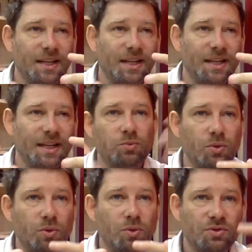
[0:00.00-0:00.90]
the
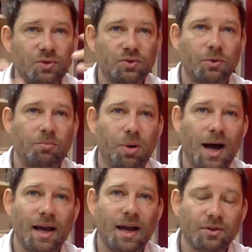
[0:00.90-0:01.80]
rules don't
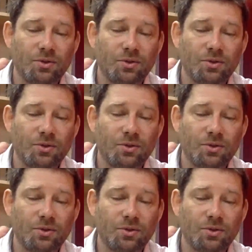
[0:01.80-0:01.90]
apply,